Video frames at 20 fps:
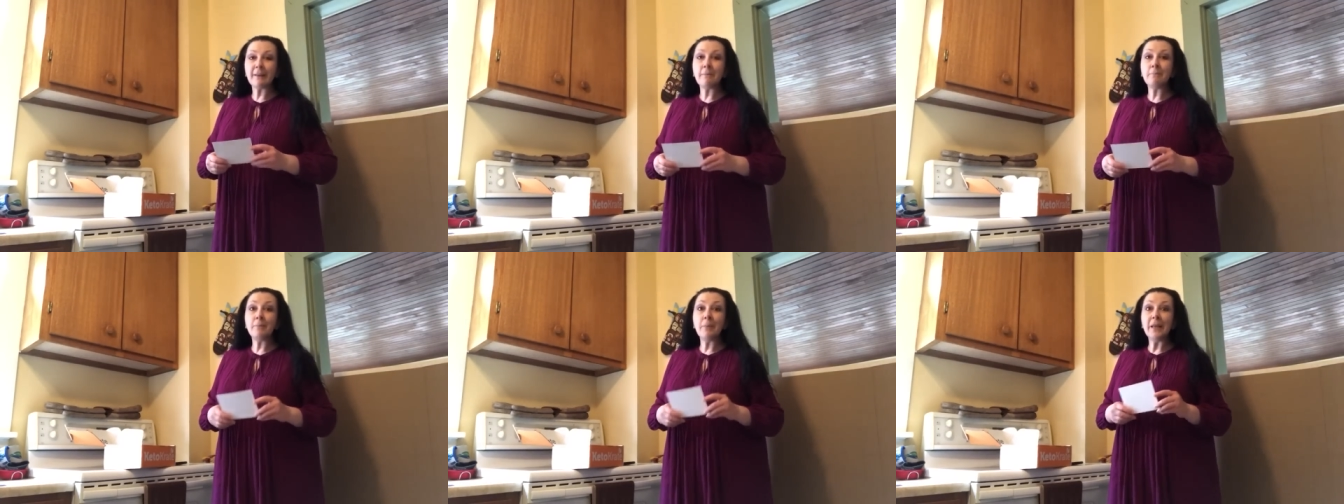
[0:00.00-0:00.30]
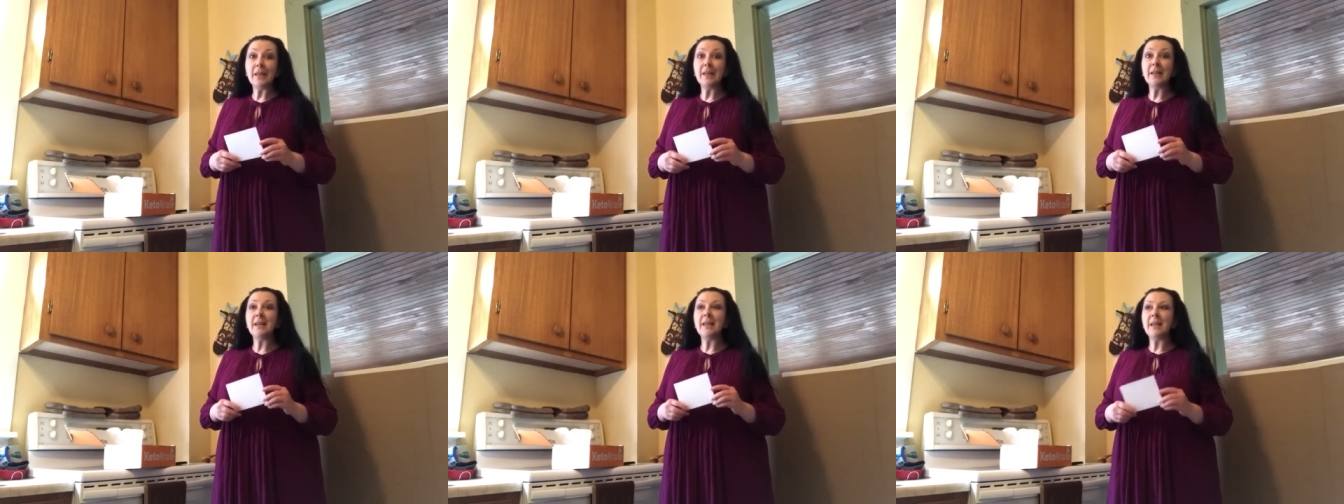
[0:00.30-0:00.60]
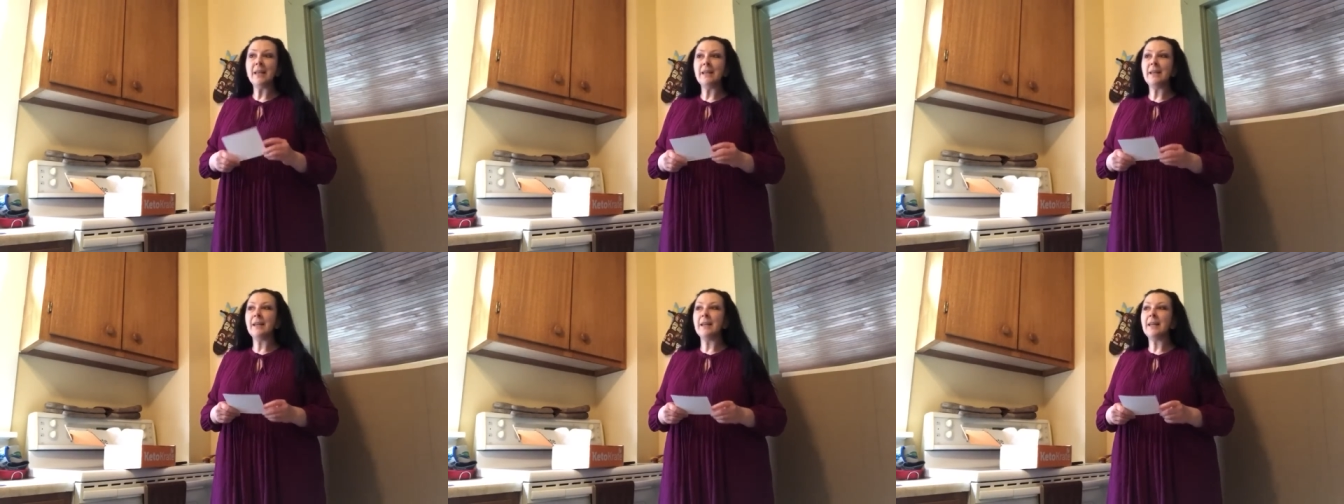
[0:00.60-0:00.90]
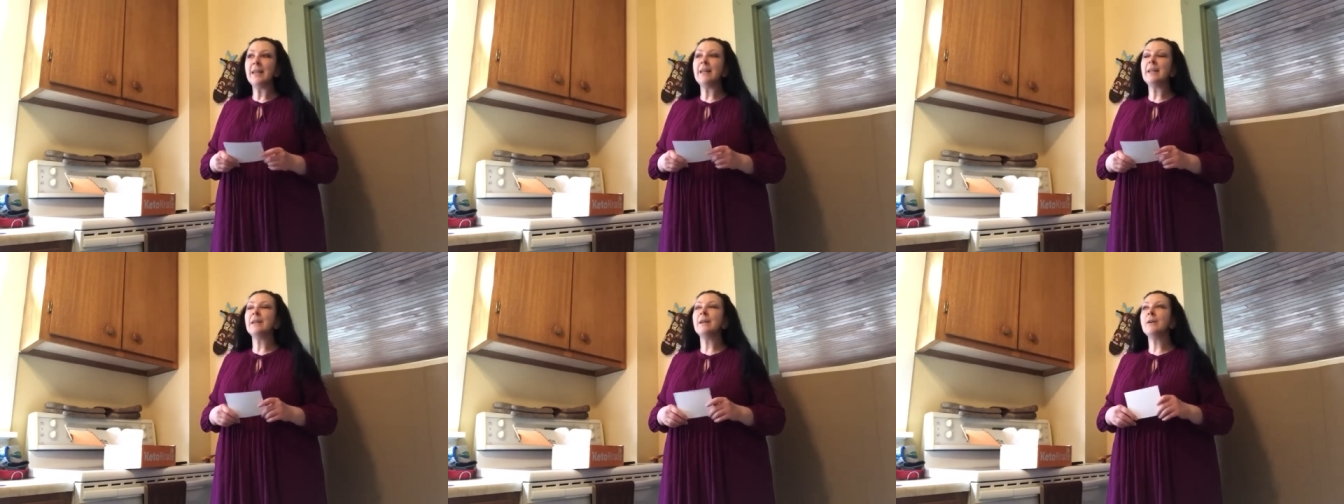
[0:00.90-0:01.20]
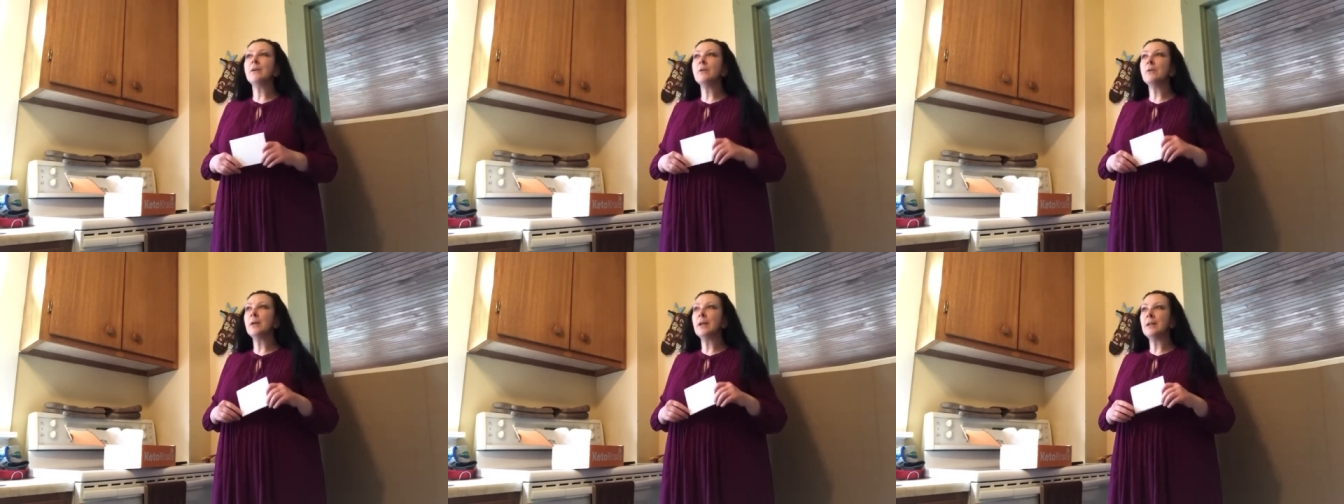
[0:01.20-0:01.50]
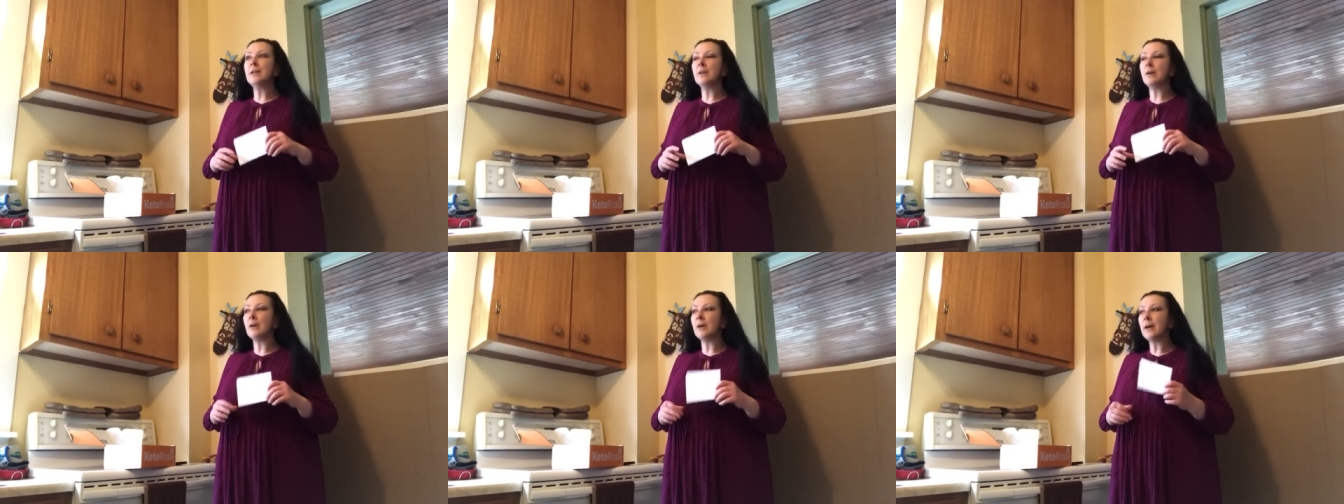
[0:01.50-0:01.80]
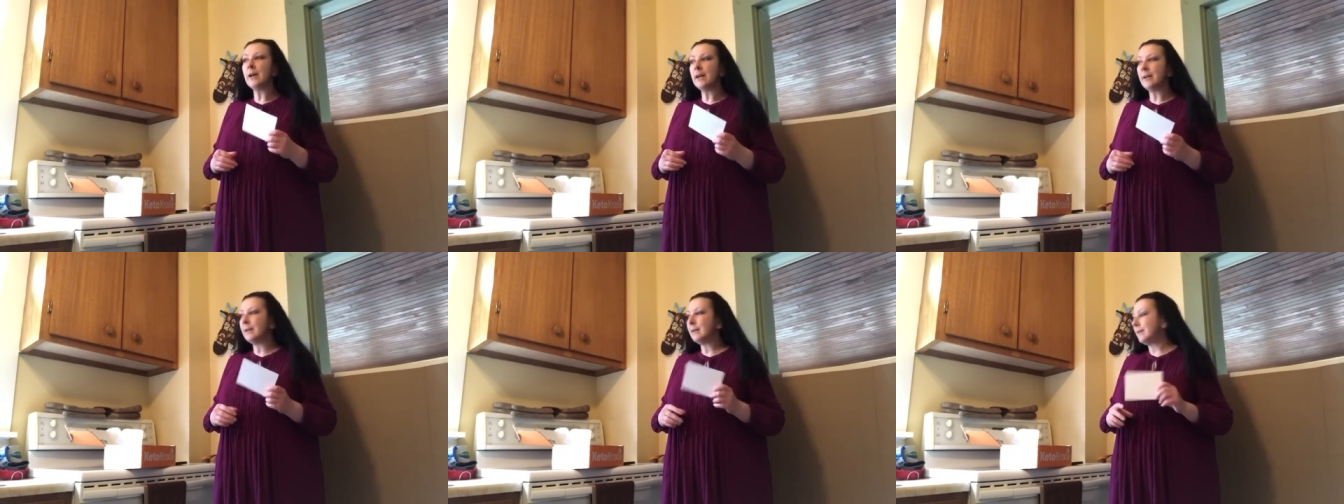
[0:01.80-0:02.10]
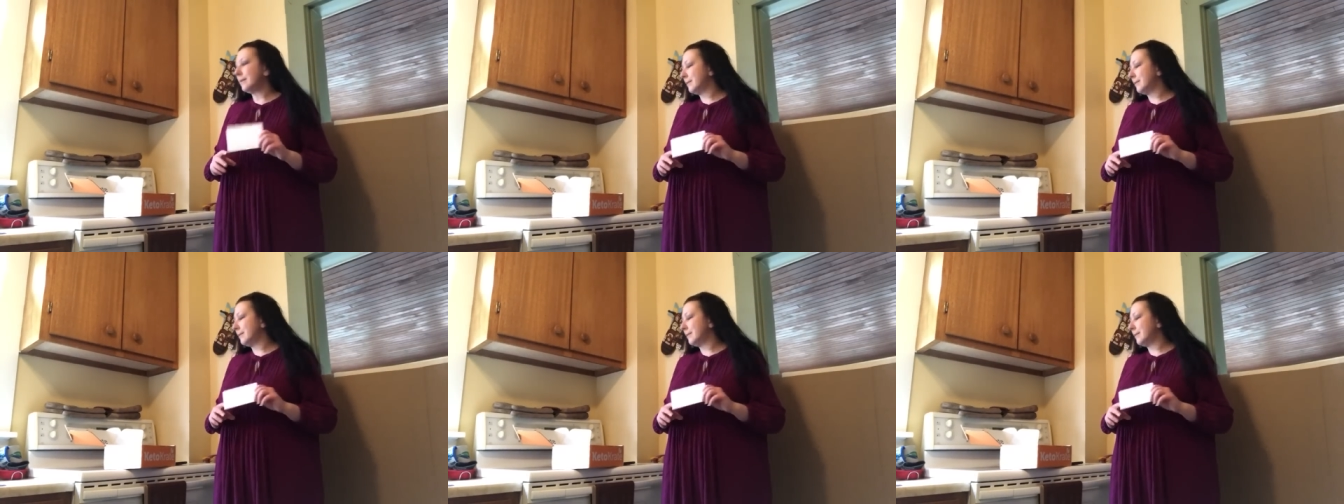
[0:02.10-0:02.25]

I've been eating keto and not